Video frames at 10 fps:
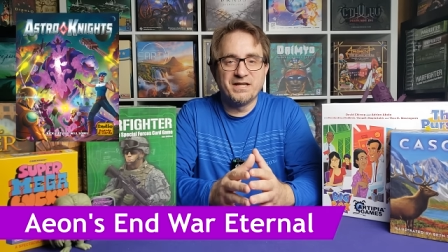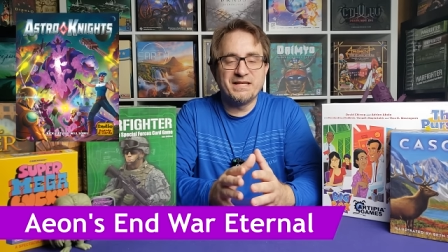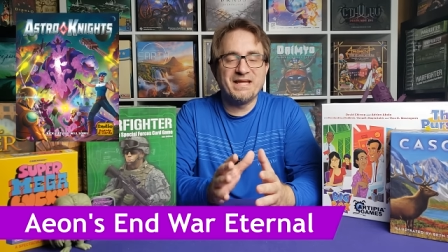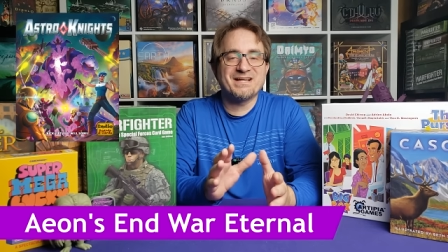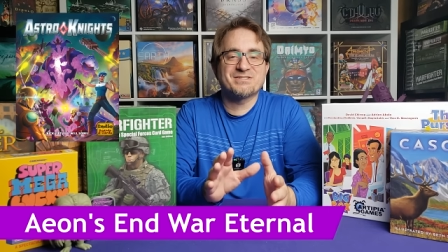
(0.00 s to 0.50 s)

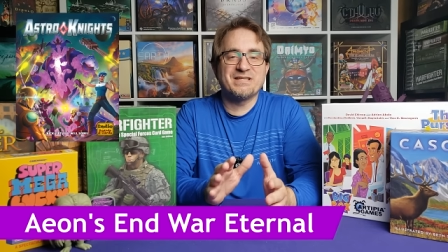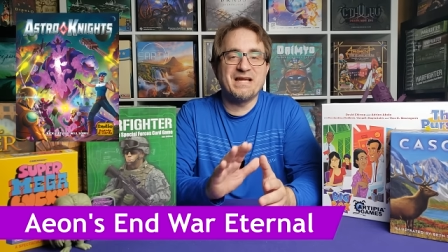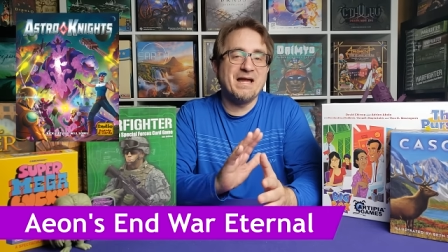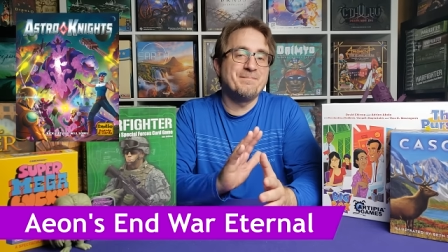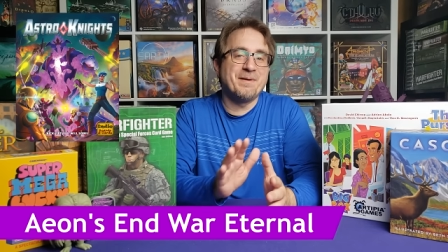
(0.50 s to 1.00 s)
And actually,
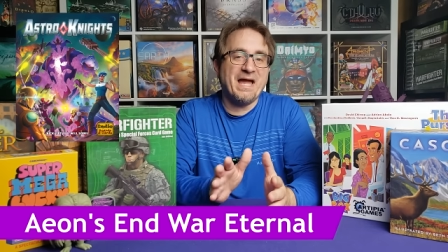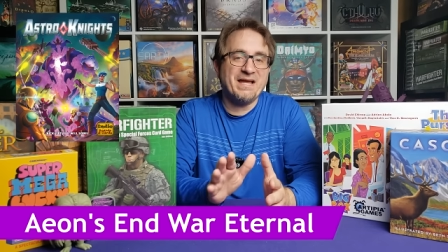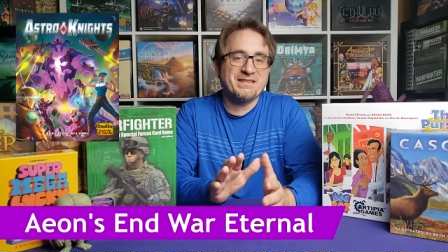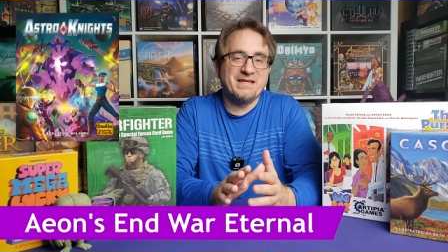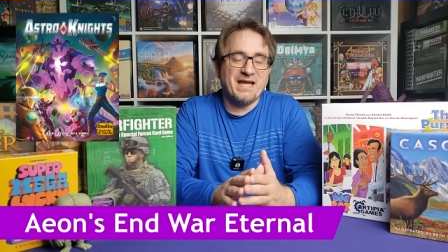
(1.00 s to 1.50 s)
I
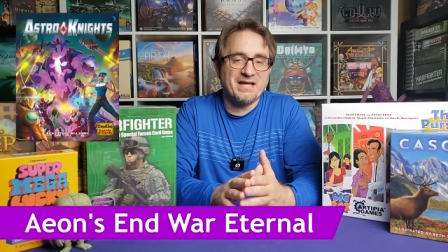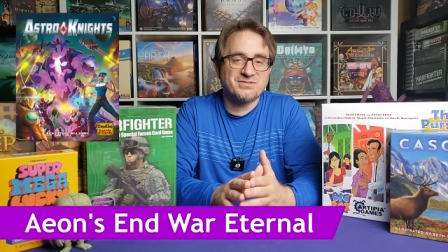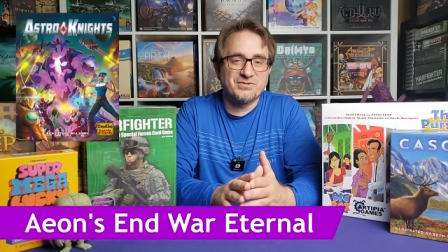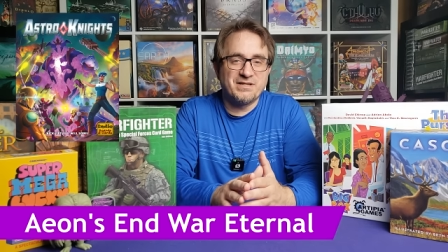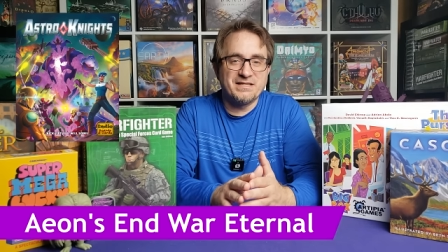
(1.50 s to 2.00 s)
backed the
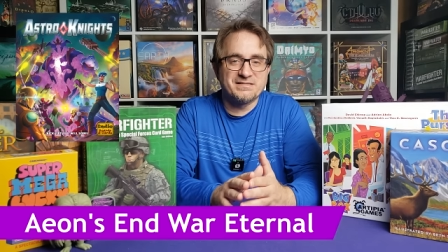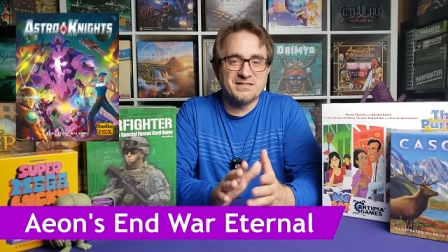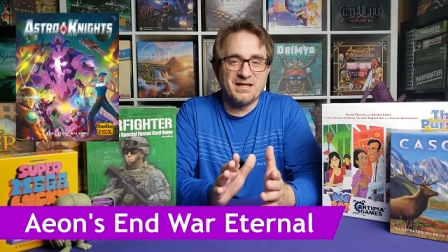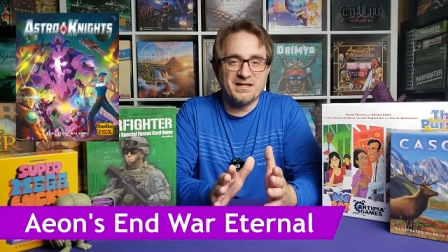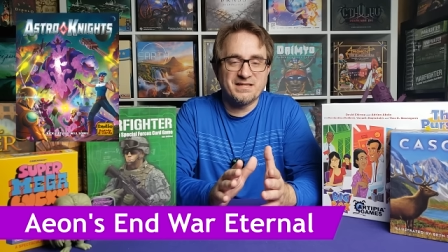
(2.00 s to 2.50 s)
Astro Knights
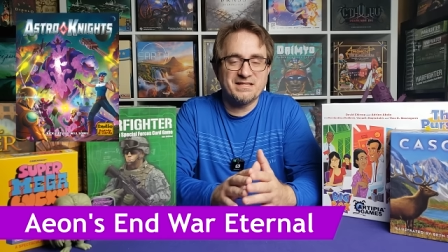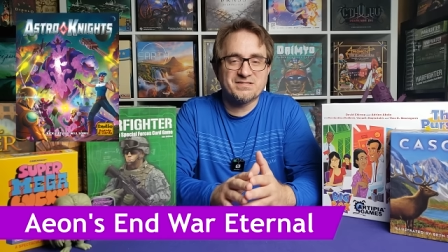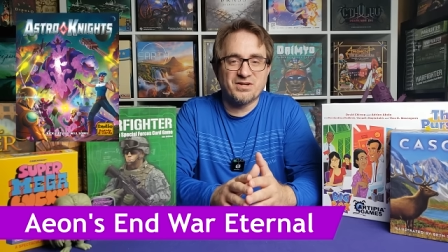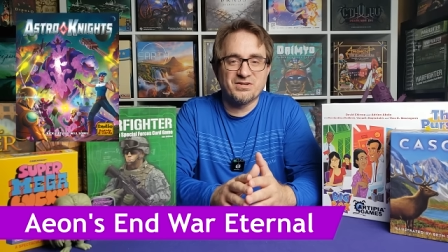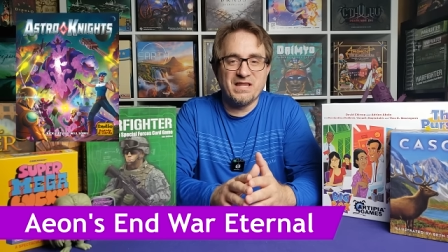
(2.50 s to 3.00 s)
uh,
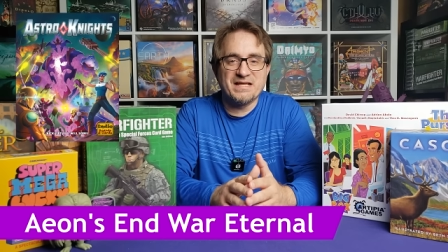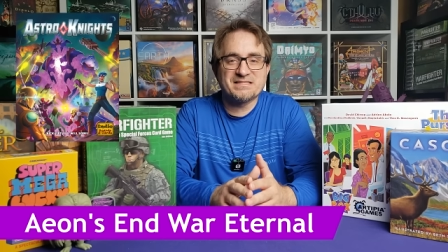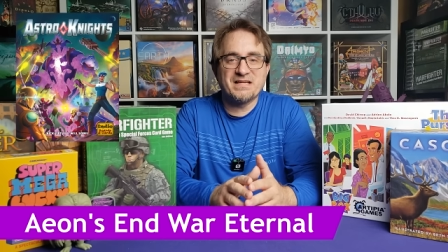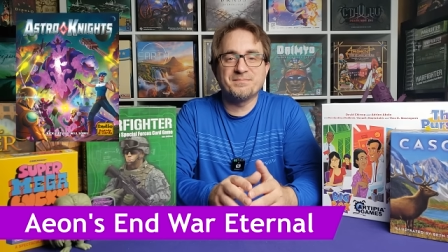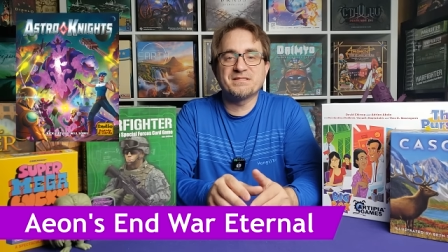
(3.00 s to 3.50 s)
Kickstarter last
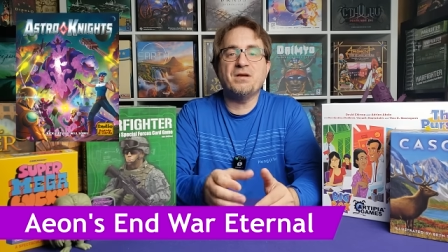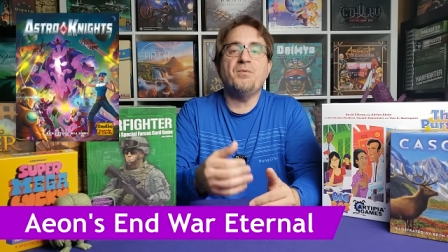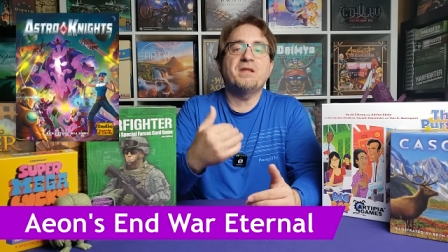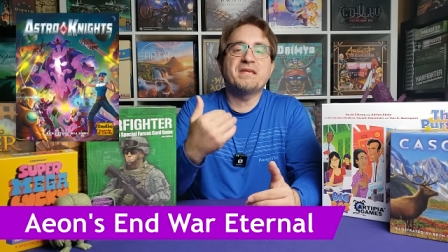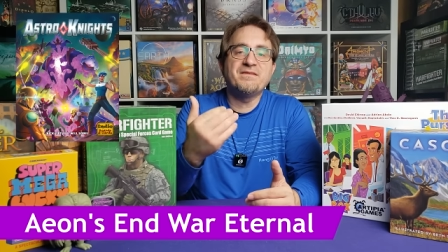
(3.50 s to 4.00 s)
time because I
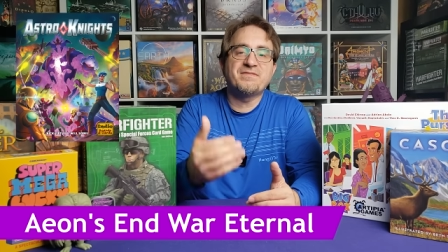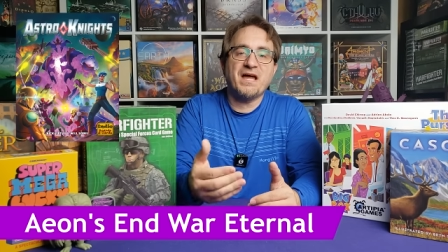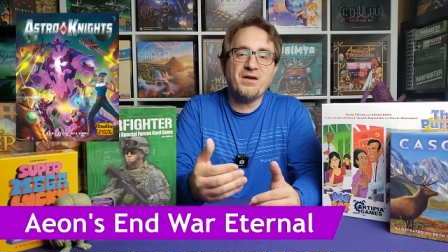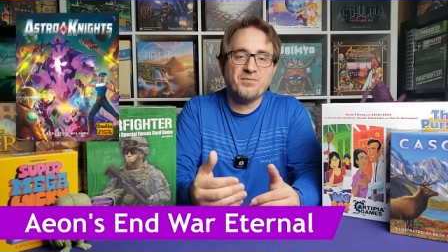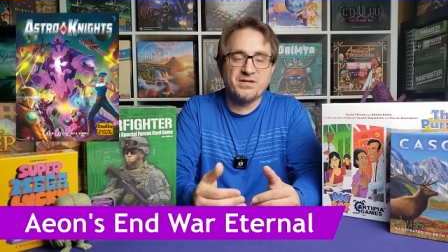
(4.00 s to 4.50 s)
want to give
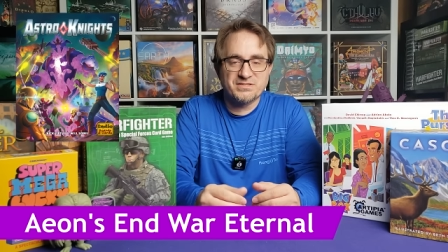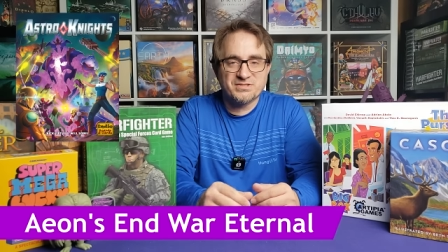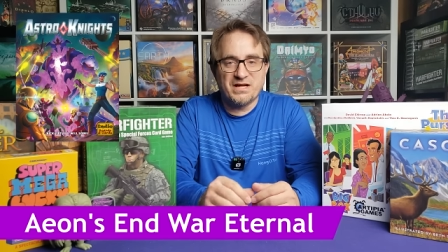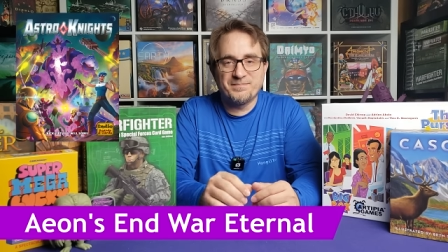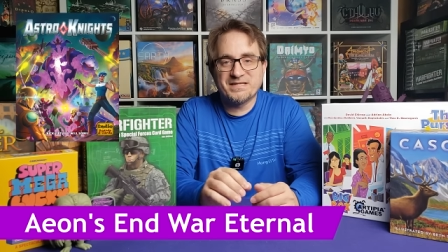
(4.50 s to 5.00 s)
that one a
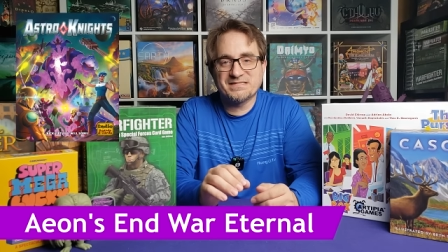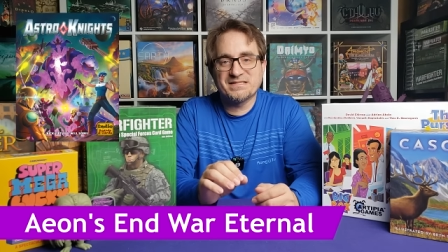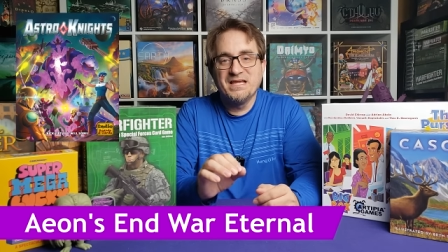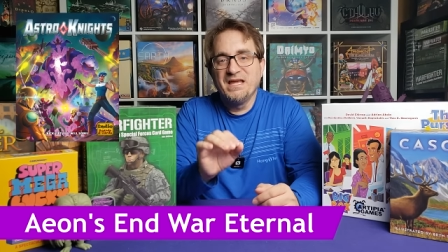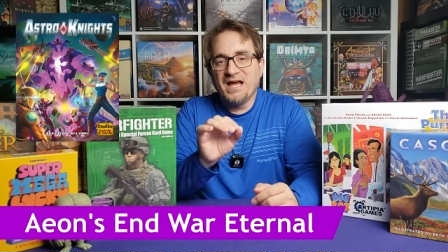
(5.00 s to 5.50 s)
shot because
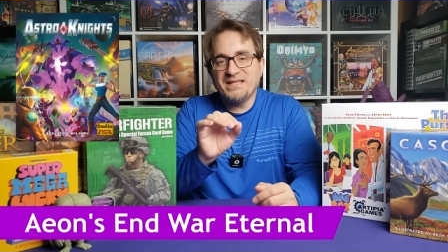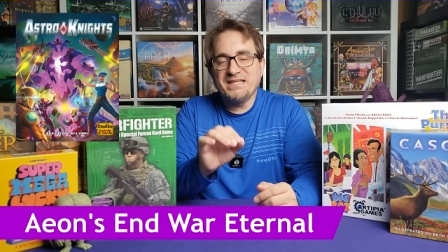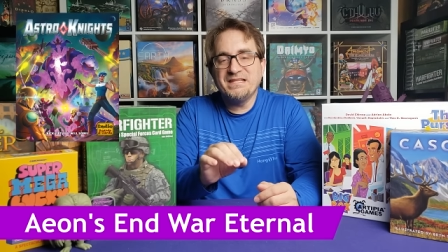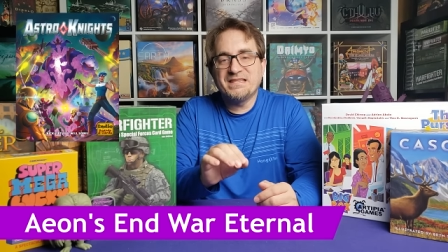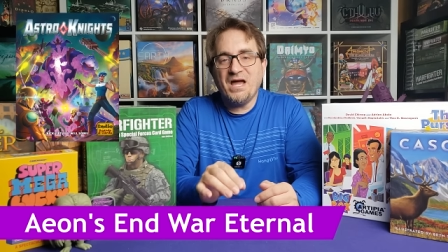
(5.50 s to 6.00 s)
I
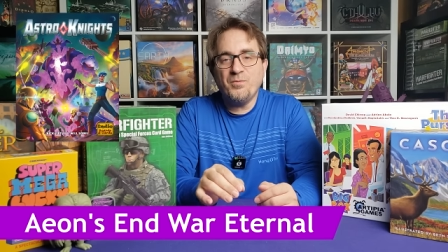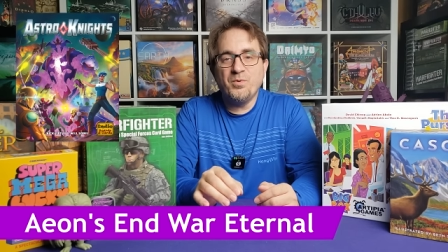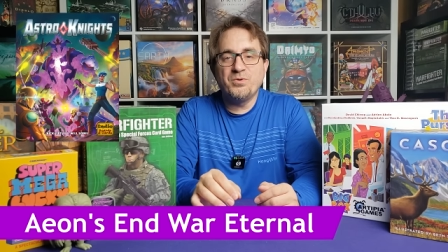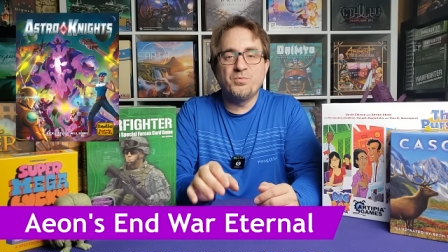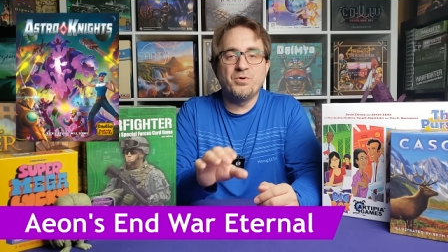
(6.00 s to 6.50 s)
think that
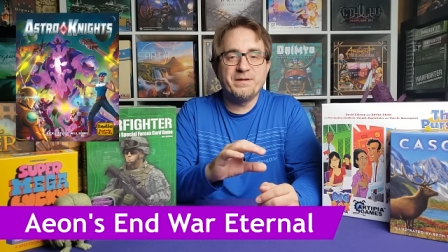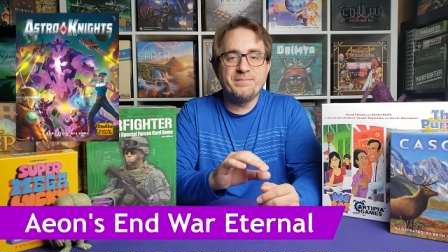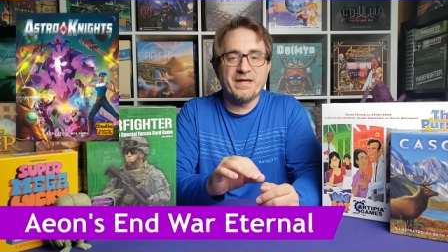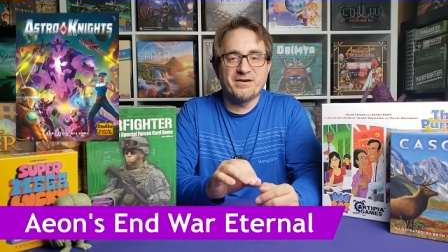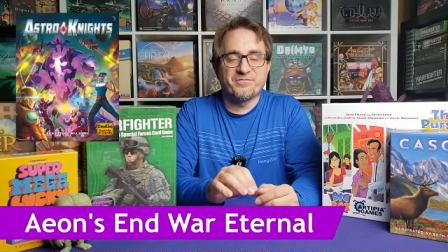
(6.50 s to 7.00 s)
one will be
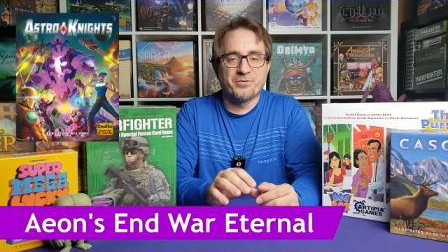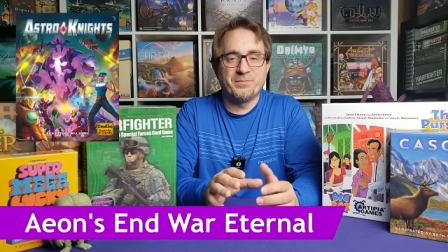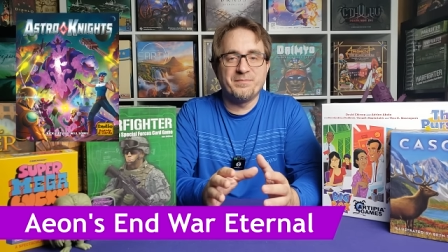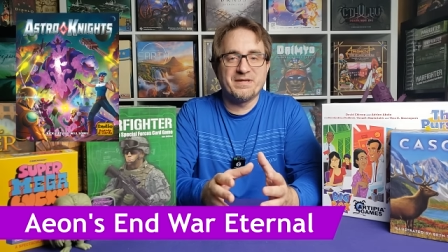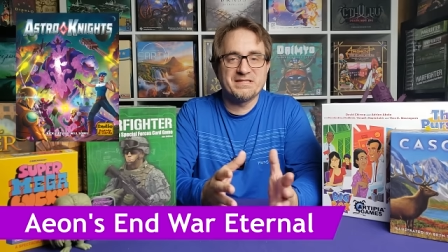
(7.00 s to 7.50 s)
better for
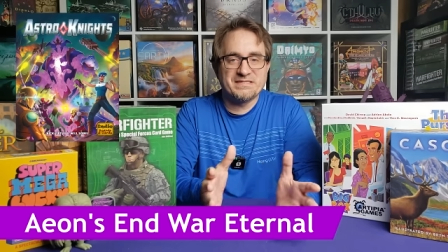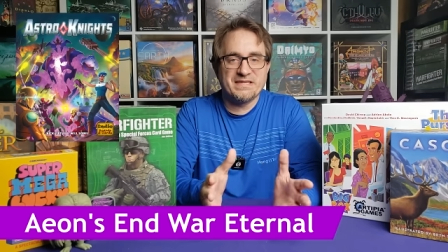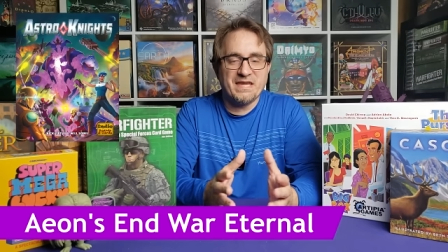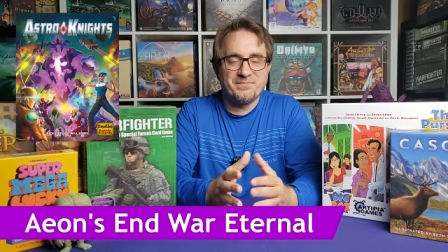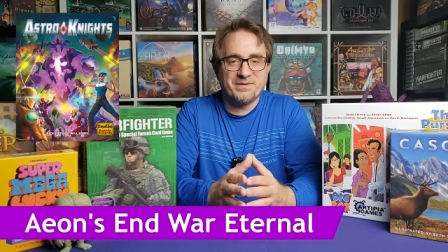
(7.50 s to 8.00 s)
me because of the
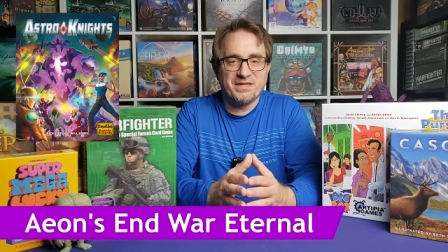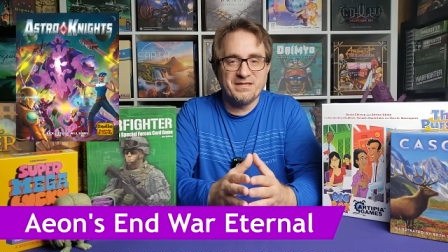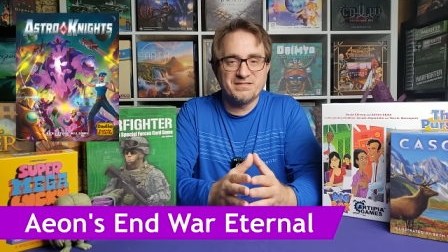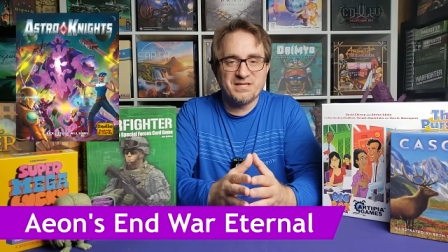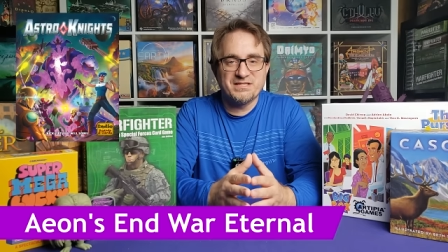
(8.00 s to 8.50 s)

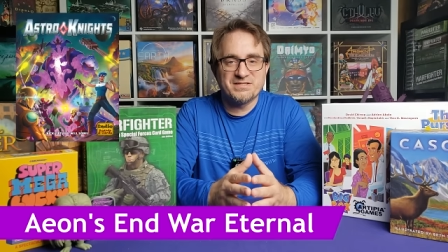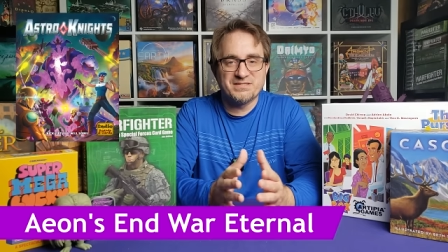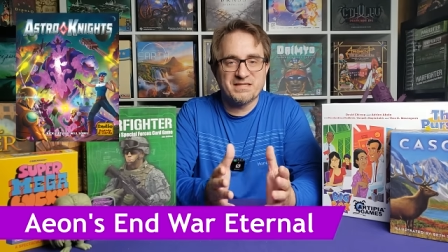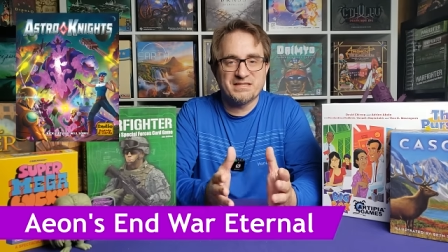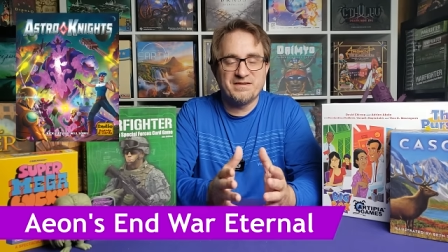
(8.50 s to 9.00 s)
gameplay
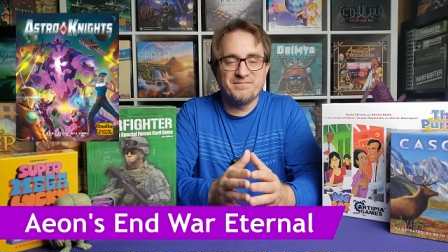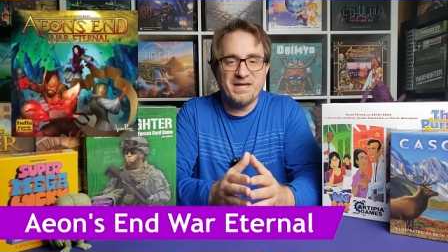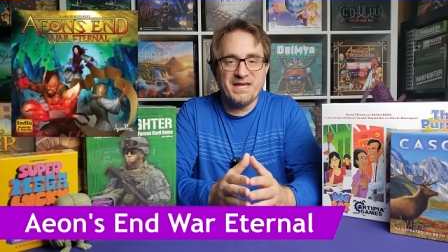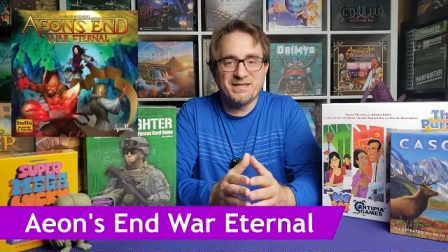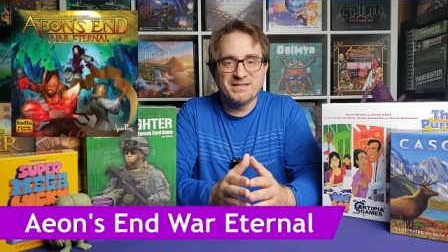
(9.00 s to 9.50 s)
changes that they
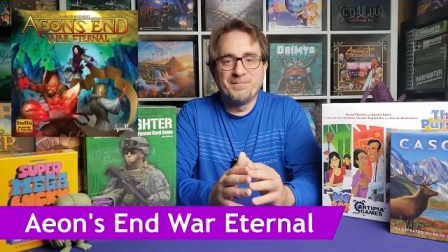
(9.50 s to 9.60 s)
made.